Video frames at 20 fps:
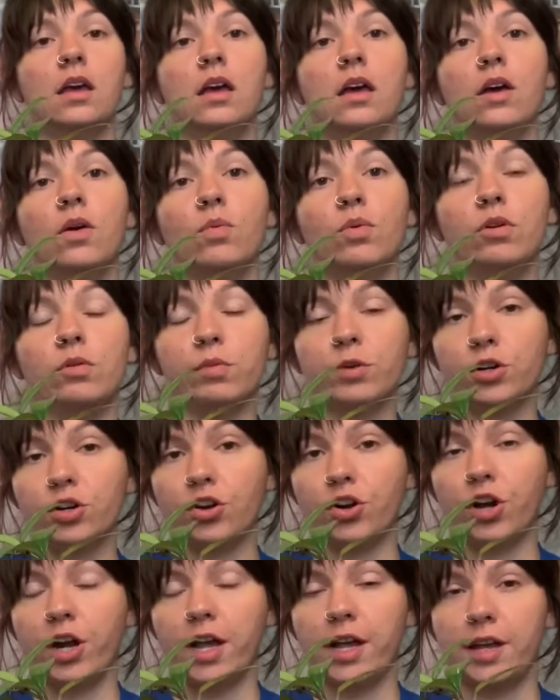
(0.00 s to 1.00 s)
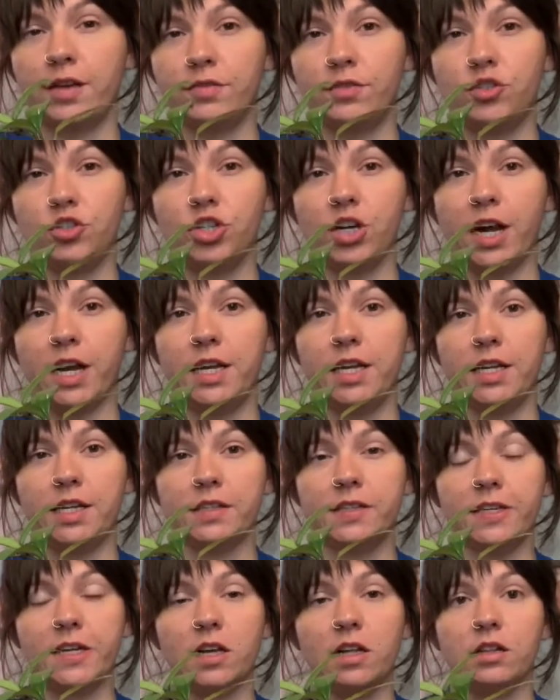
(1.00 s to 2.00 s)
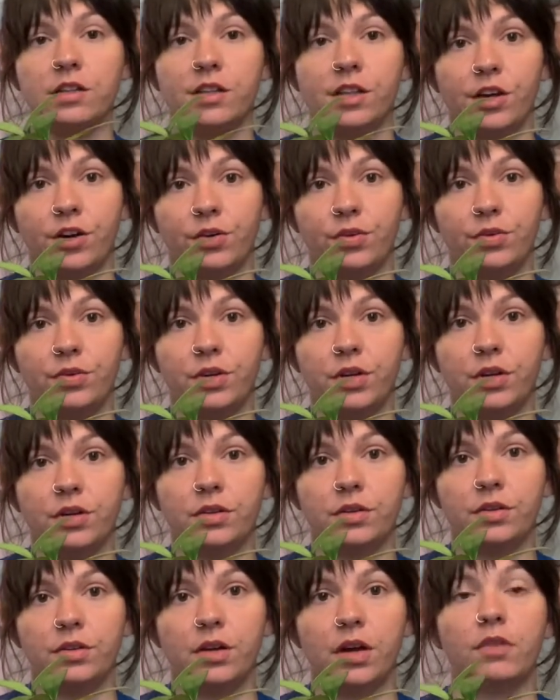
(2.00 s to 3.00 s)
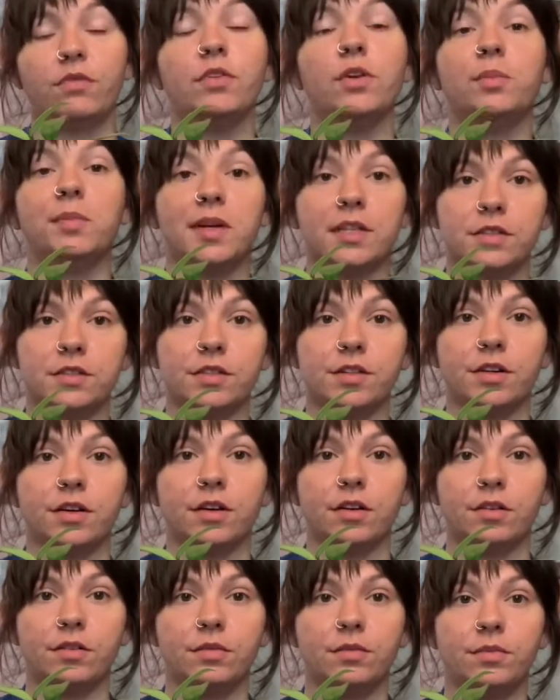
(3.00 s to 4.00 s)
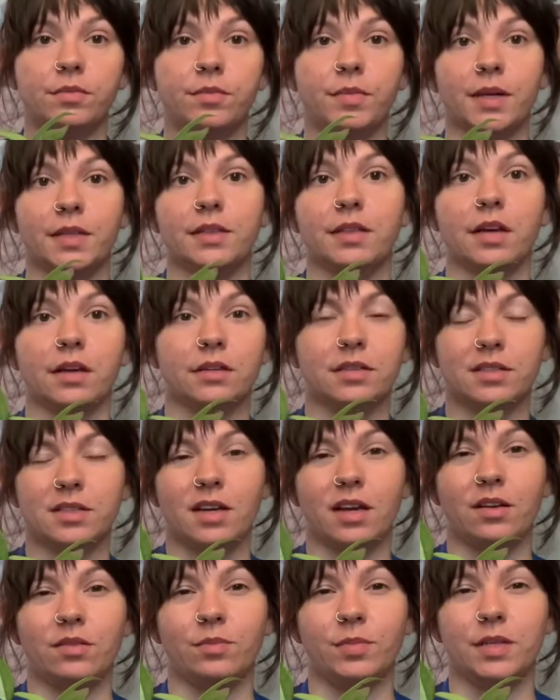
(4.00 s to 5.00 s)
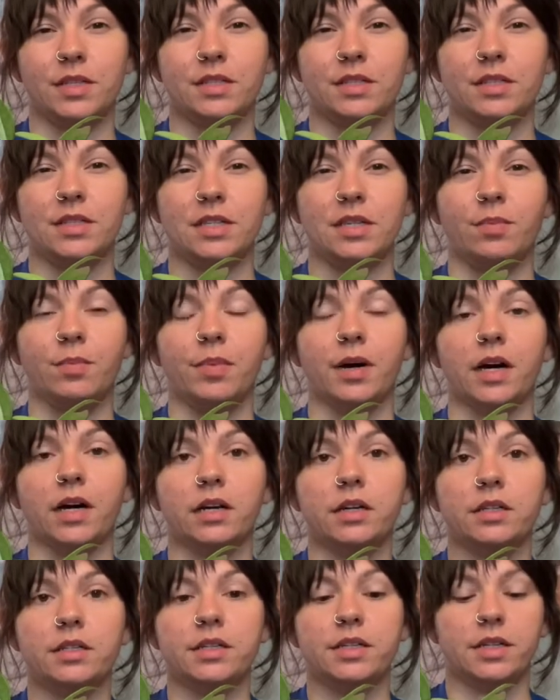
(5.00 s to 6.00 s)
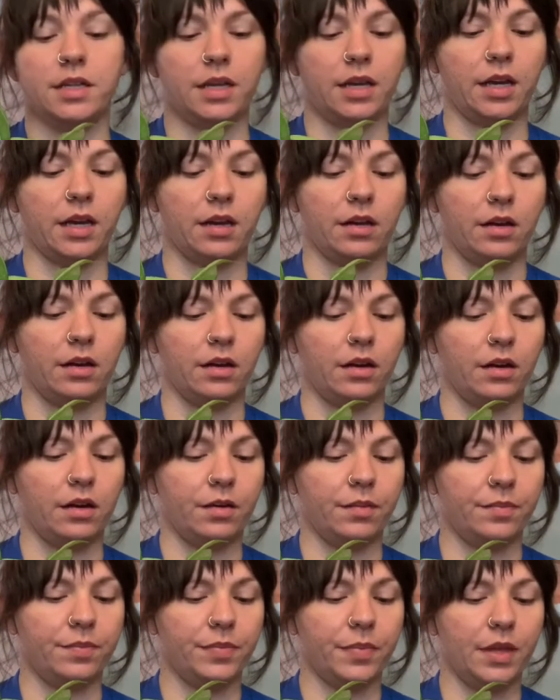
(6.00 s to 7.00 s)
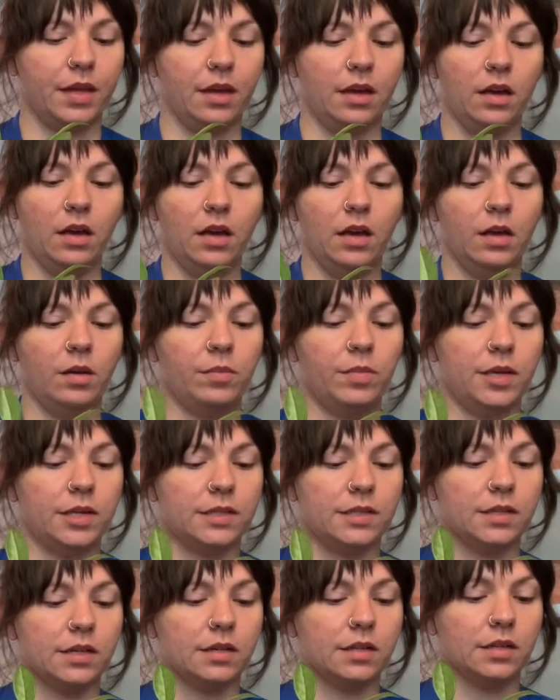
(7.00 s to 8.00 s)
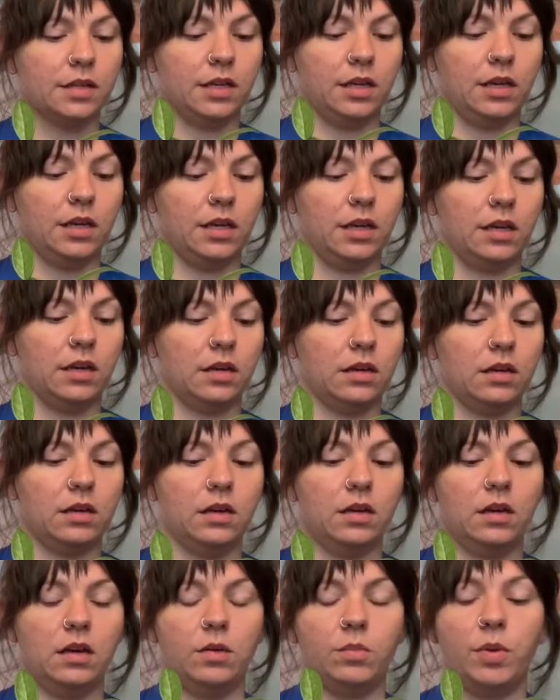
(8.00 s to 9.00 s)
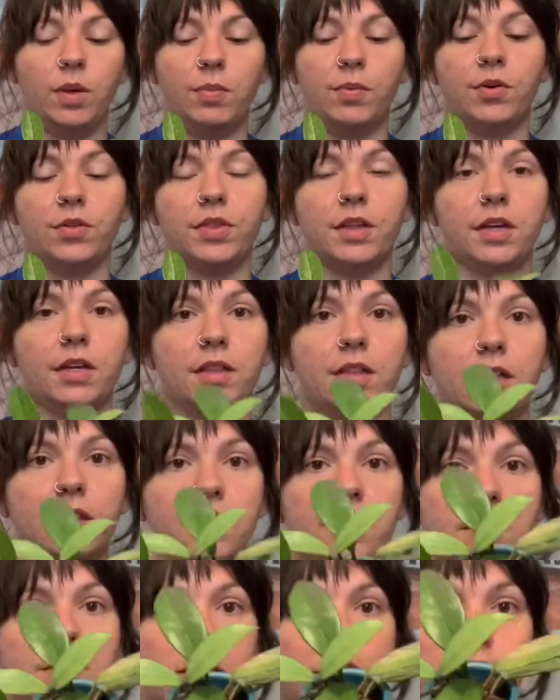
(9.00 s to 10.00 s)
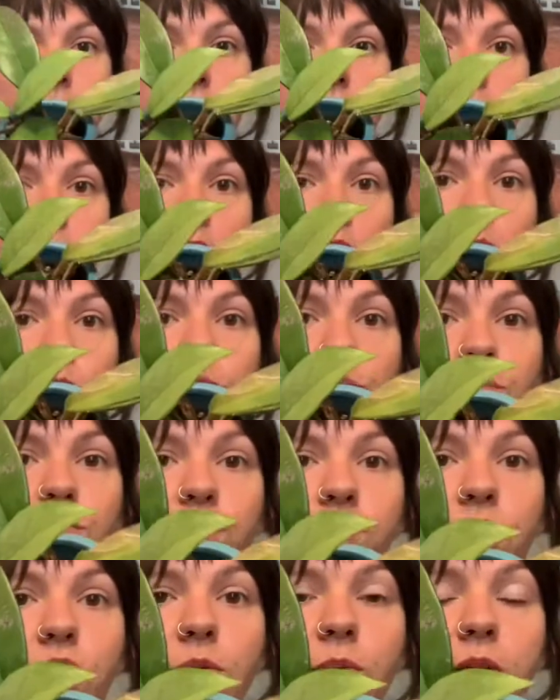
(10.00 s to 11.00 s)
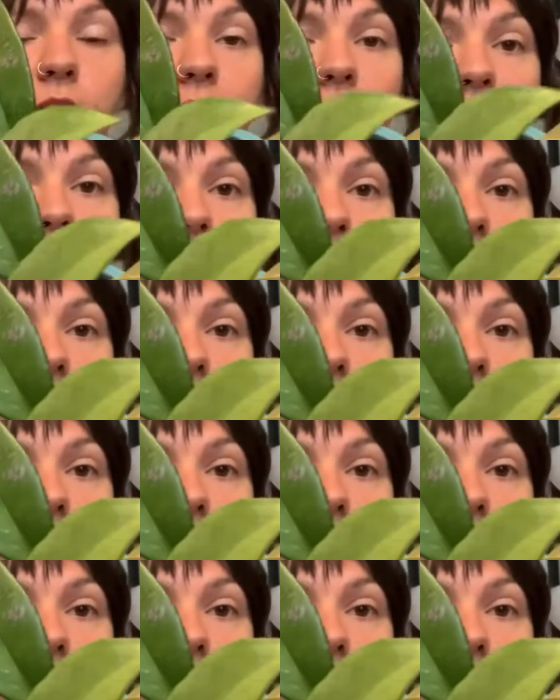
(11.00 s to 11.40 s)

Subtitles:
Wilbur Graves Chinese clone a few months ago, but that's kind of been debunked, and basically people think that this is a pubicalyx